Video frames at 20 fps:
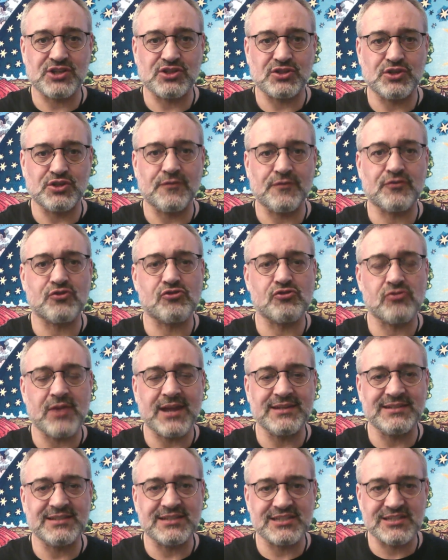You've
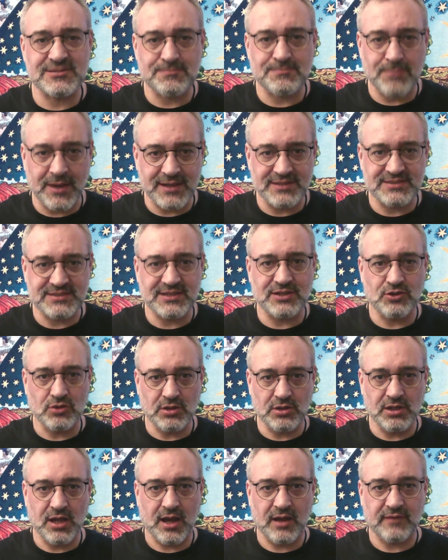created space in your
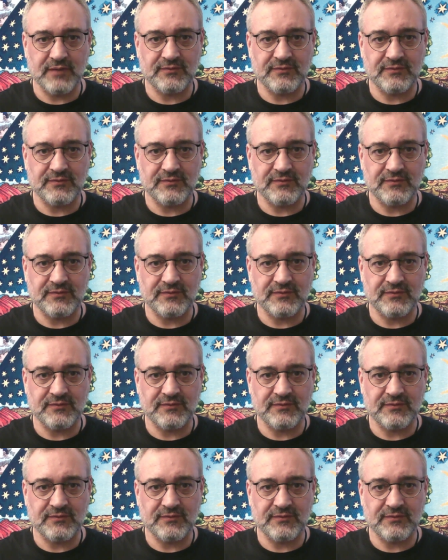life.